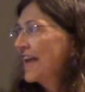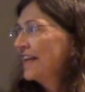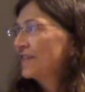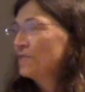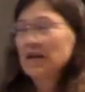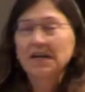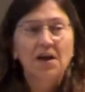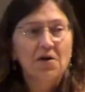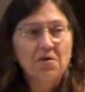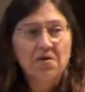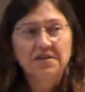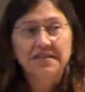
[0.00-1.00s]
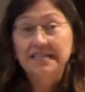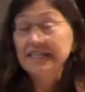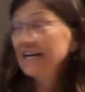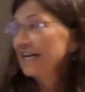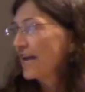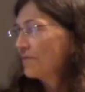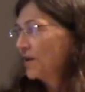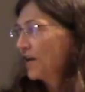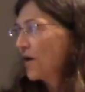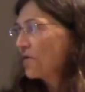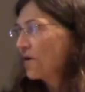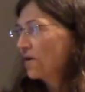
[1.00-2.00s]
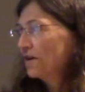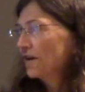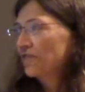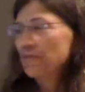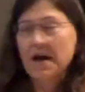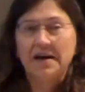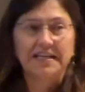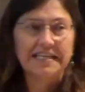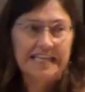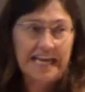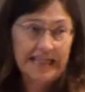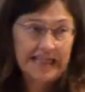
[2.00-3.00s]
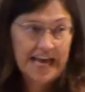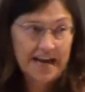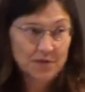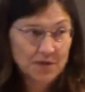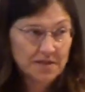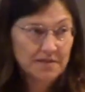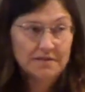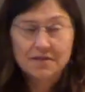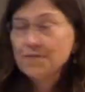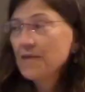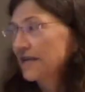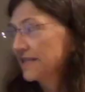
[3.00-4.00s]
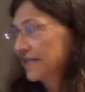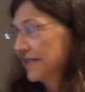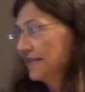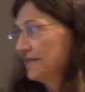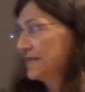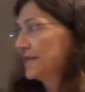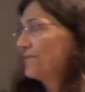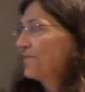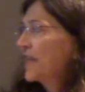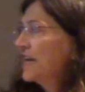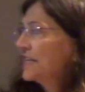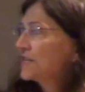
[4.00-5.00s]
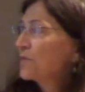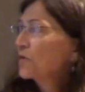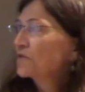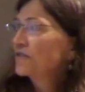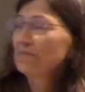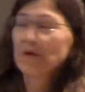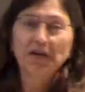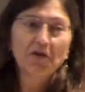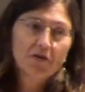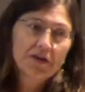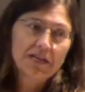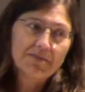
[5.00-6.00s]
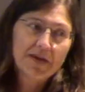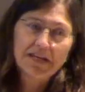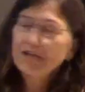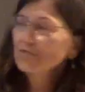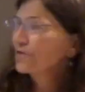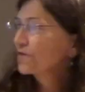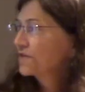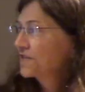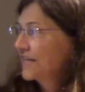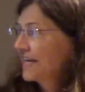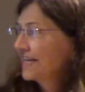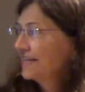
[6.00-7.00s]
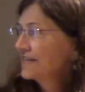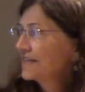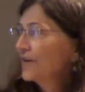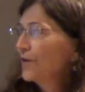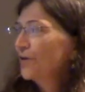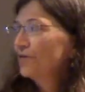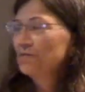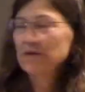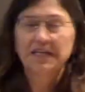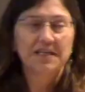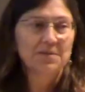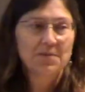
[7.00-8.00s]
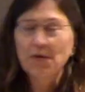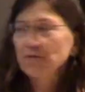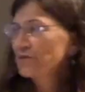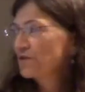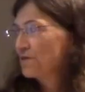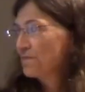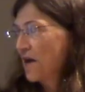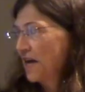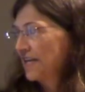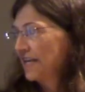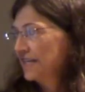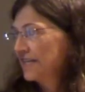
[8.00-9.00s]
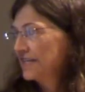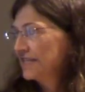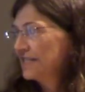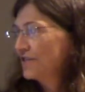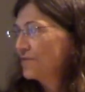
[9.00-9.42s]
The MEN cohort is a dynamic cohort of about 10,000 New Mexicans. It's mostly minority men in rural settings who have been exposed to mining dust in New